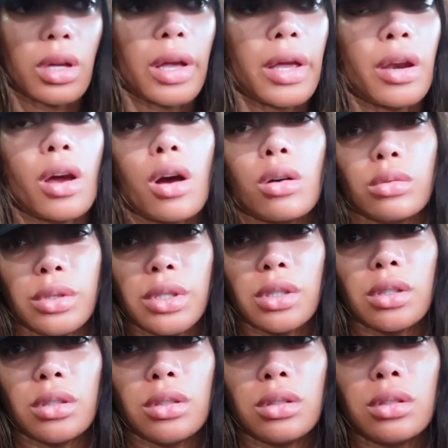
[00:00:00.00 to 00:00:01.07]
an
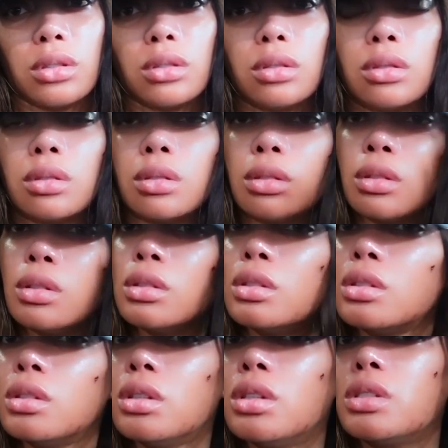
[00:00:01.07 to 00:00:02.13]
Ulta
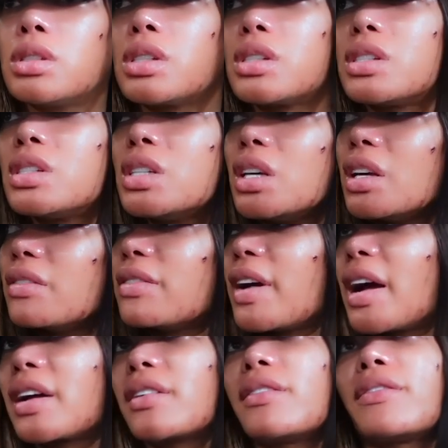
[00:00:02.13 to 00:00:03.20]
to see if
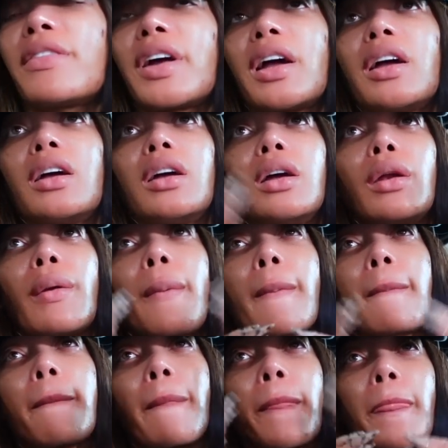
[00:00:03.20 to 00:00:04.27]
I can
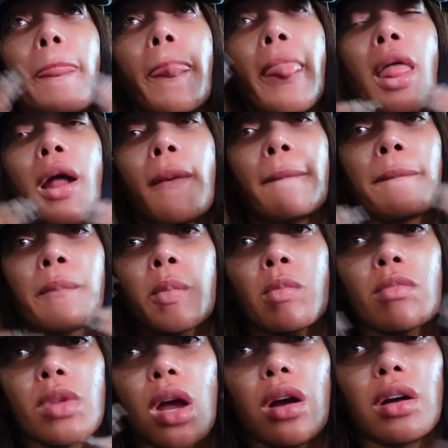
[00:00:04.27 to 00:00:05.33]

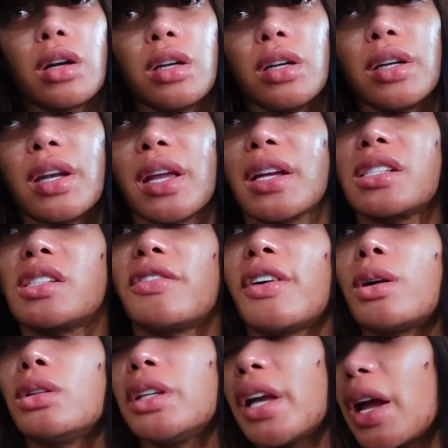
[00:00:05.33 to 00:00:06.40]
find a good
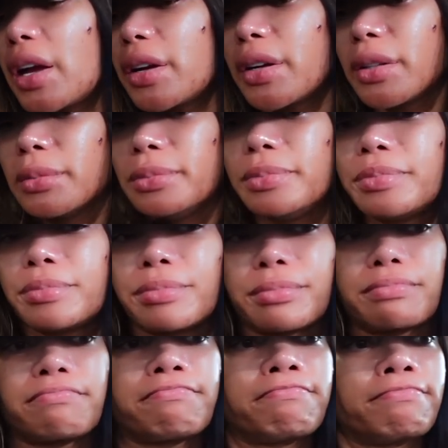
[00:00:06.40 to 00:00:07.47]
exfoliator,
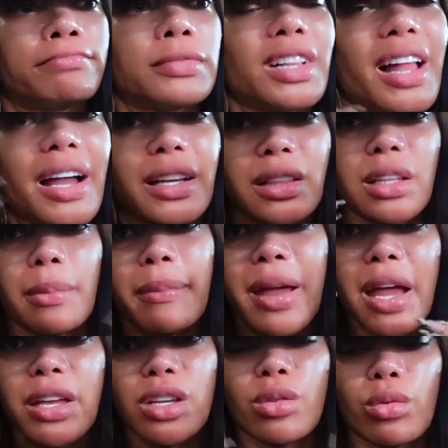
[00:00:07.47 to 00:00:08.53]
like the
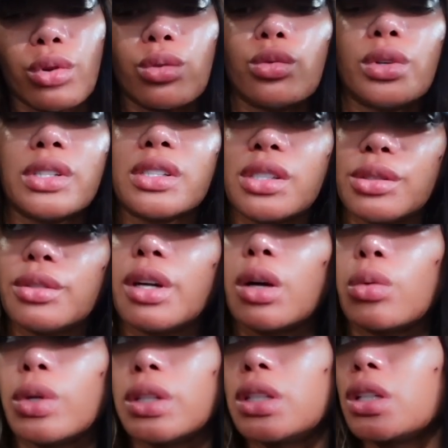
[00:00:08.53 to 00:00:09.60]
manual ones, you know,
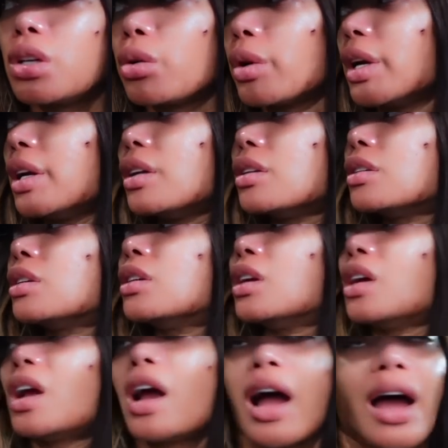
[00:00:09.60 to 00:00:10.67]
with the grit.
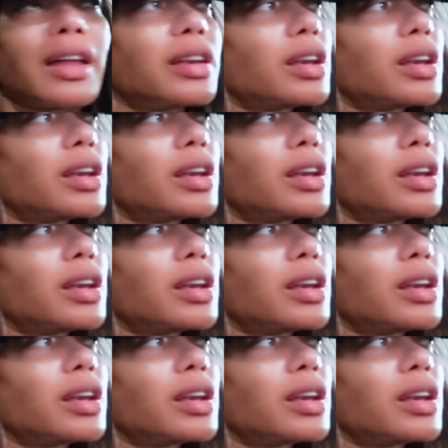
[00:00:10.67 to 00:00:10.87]
I